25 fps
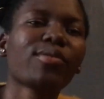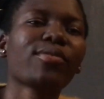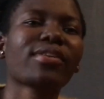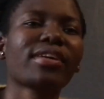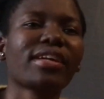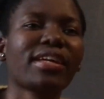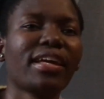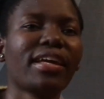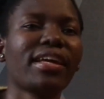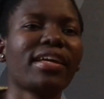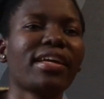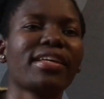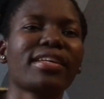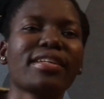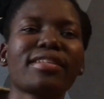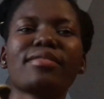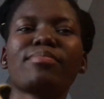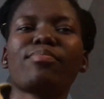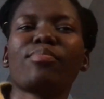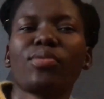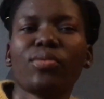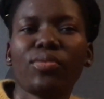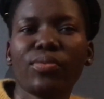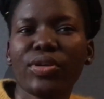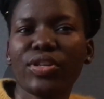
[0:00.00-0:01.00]
Okay, it's
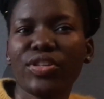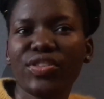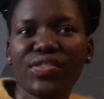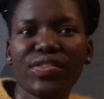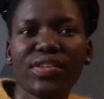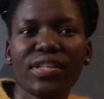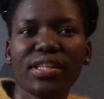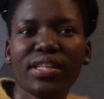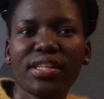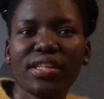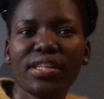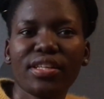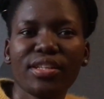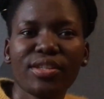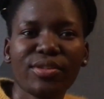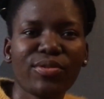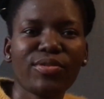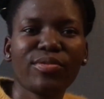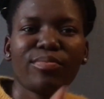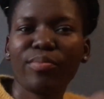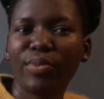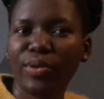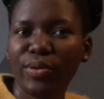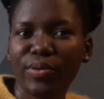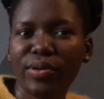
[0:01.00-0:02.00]
poetry,
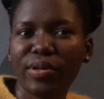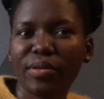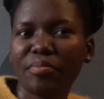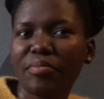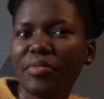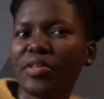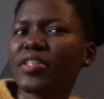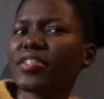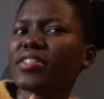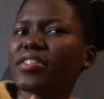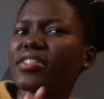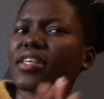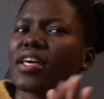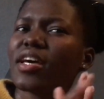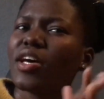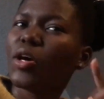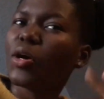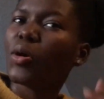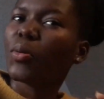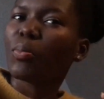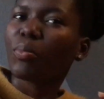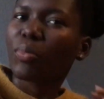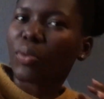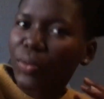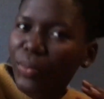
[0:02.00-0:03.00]
not poem. It's
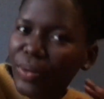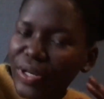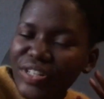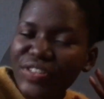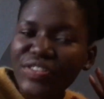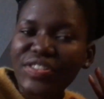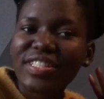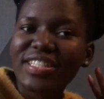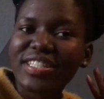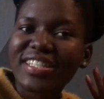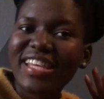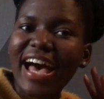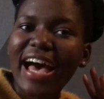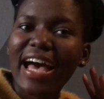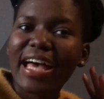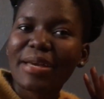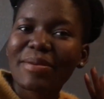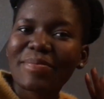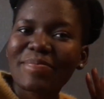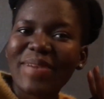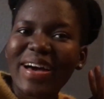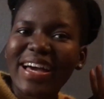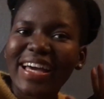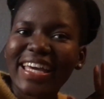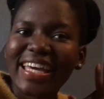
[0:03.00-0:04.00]
poetry
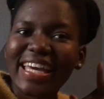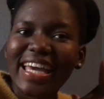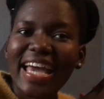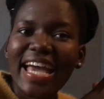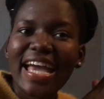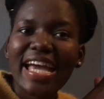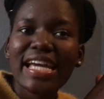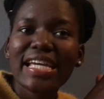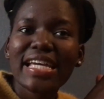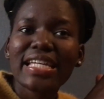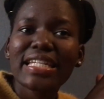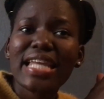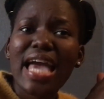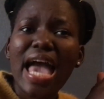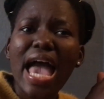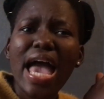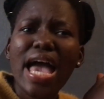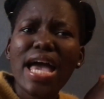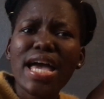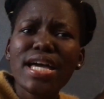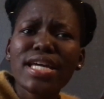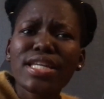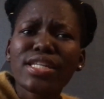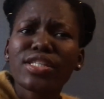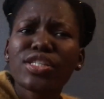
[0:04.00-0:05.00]
time again.
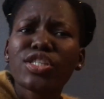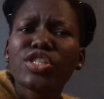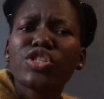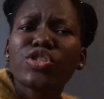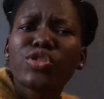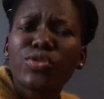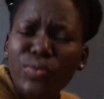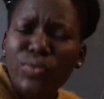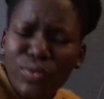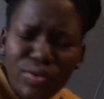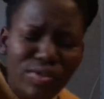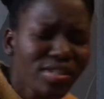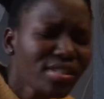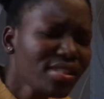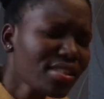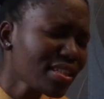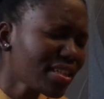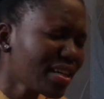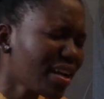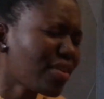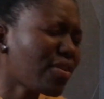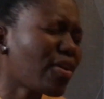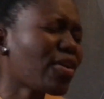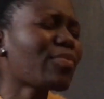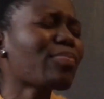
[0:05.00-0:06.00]
And do
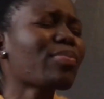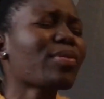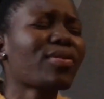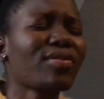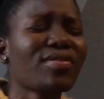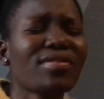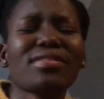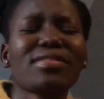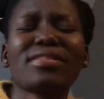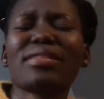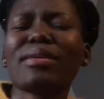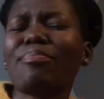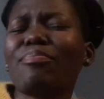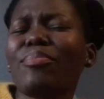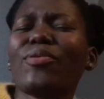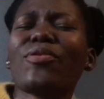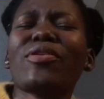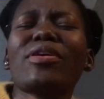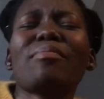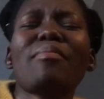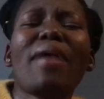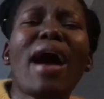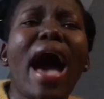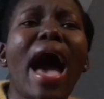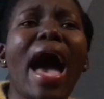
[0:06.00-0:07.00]
stick around, because the
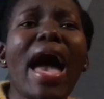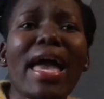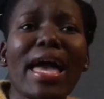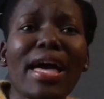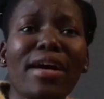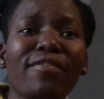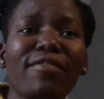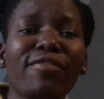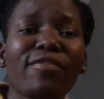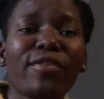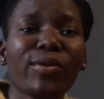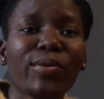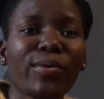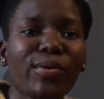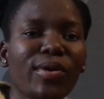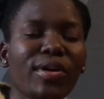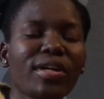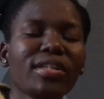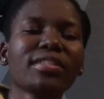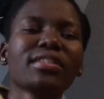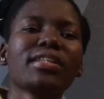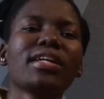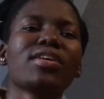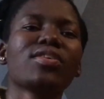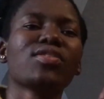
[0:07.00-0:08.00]
poem I have for you
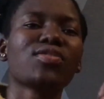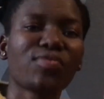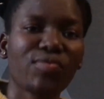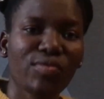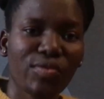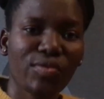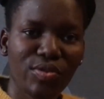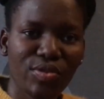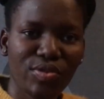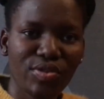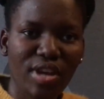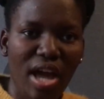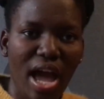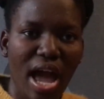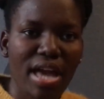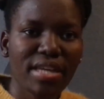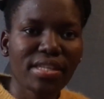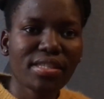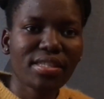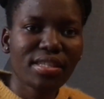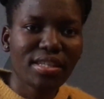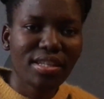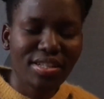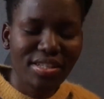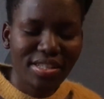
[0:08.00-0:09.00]
is very
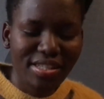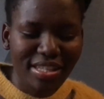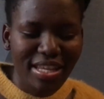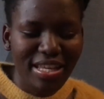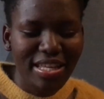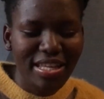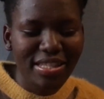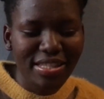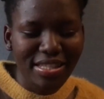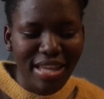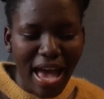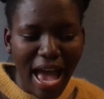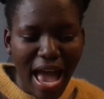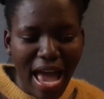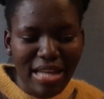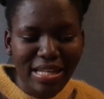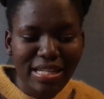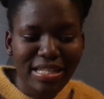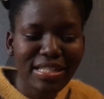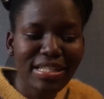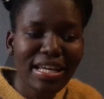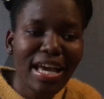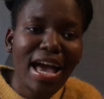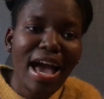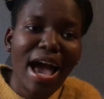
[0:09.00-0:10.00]
nice. It is
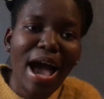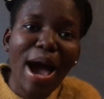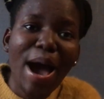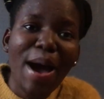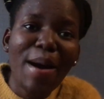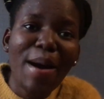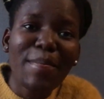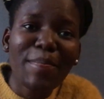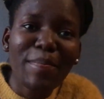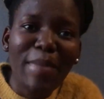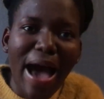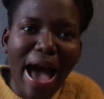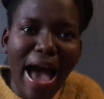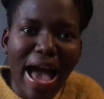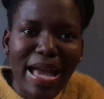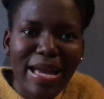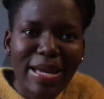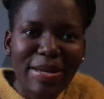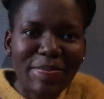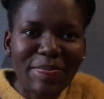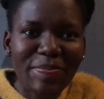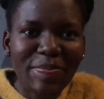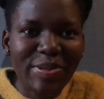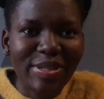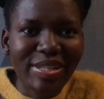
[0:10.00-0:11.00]
entitled
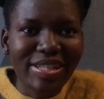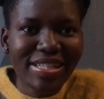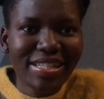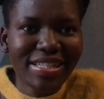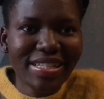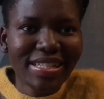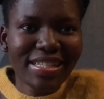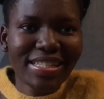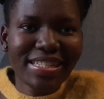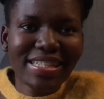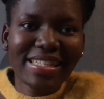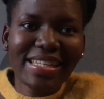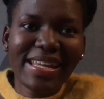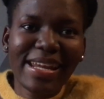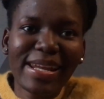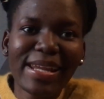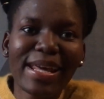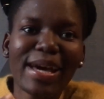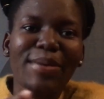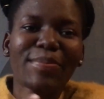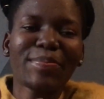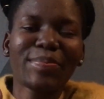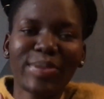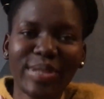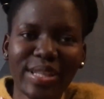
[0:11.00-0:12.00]
My Blessed.
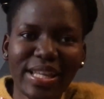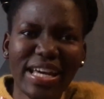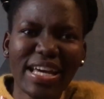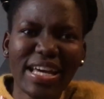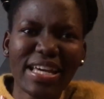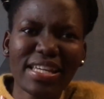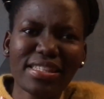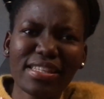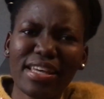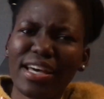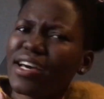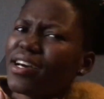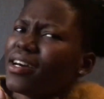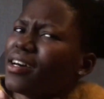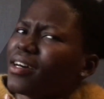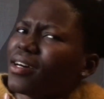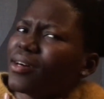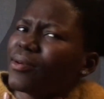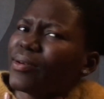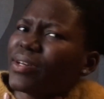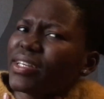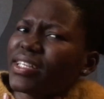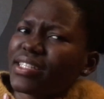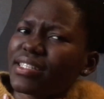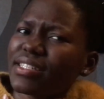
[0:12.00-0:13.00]
What?
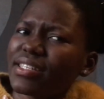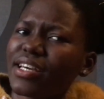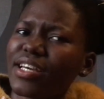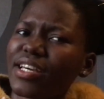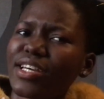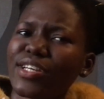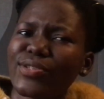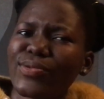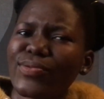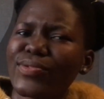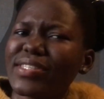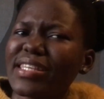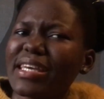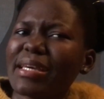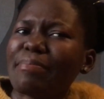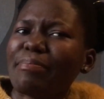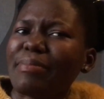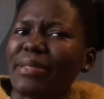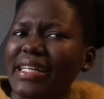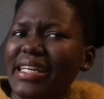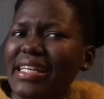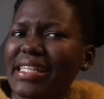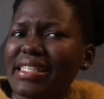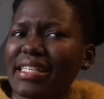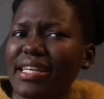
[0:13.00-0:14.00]
Do you say
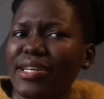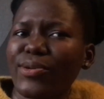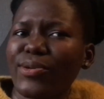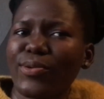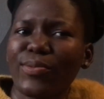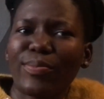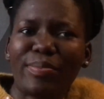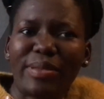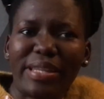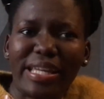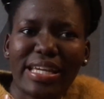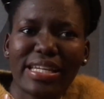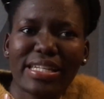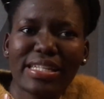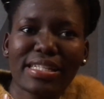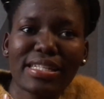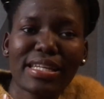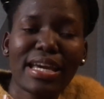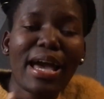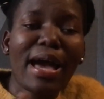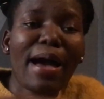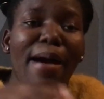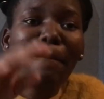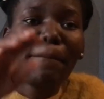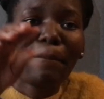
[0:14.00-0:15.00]
blessed or
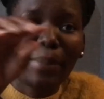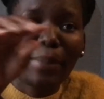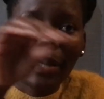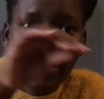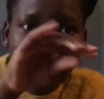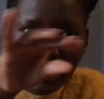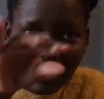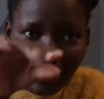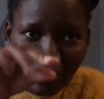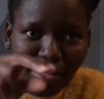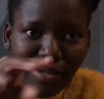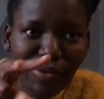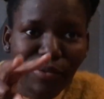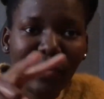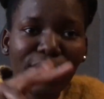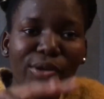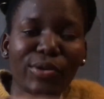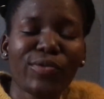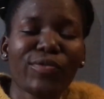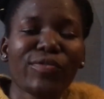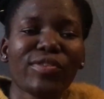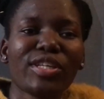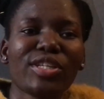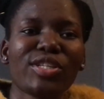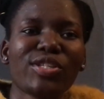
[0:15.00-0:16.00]
blessed? But
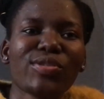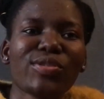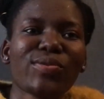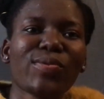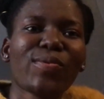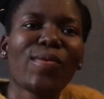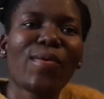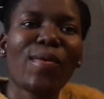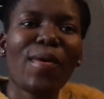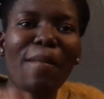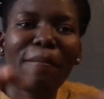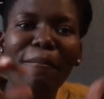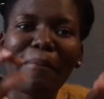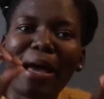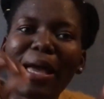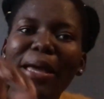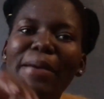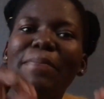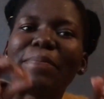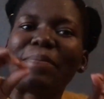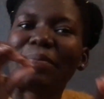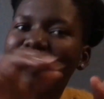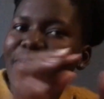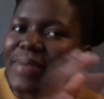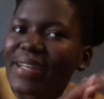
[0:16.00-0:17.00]
one of the two.
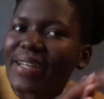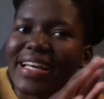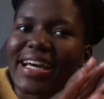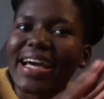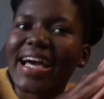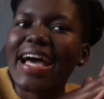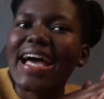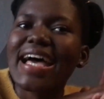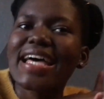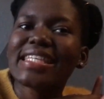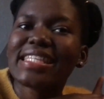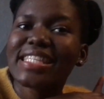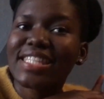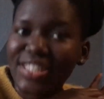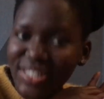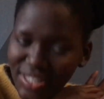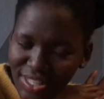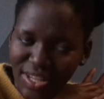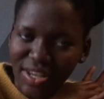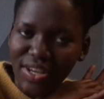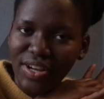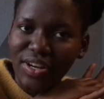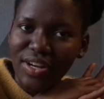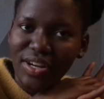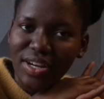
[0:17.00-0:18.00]
My
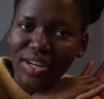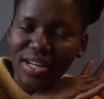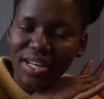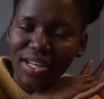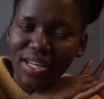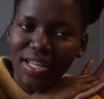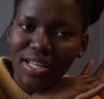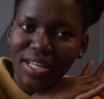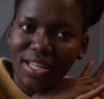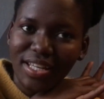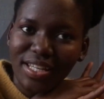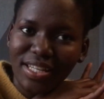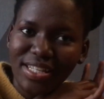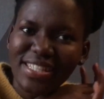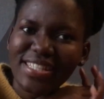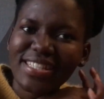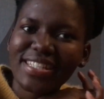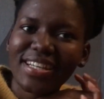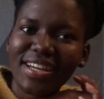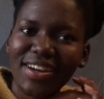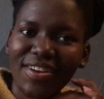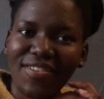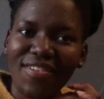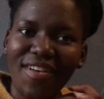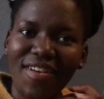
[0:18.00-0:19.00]
Blesser.
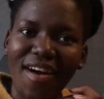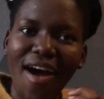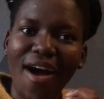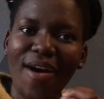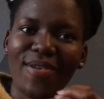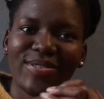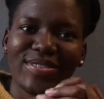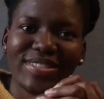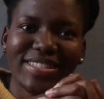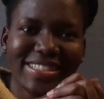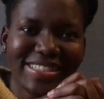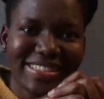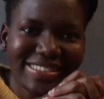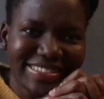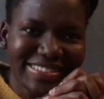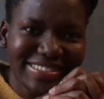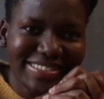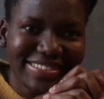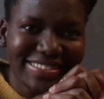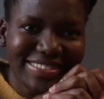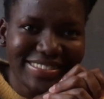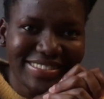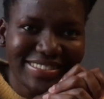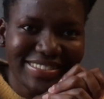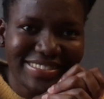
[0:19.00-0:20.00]
Stick around.
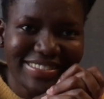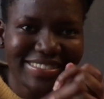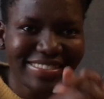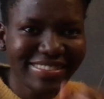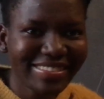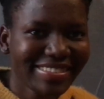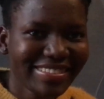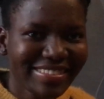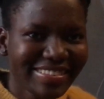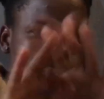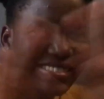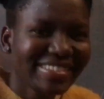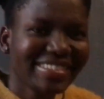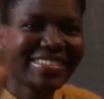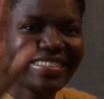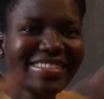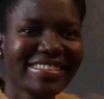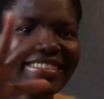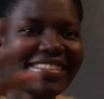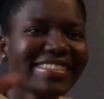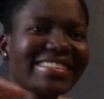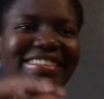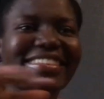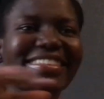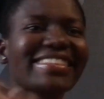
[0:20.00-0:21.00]

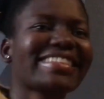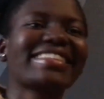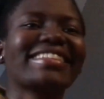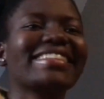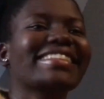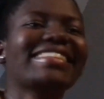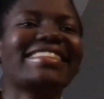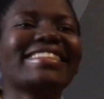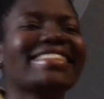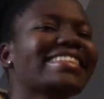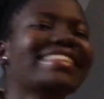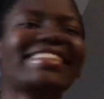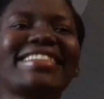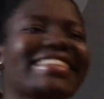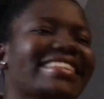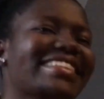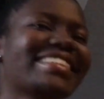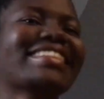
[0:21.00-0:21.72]
Okay, I